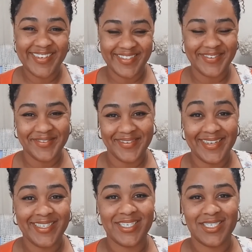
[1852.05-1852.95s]
in those
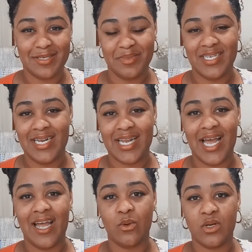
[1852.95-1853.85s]
relationships and a
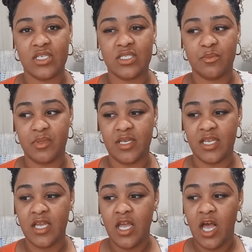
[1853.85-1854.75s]
guy wanting to be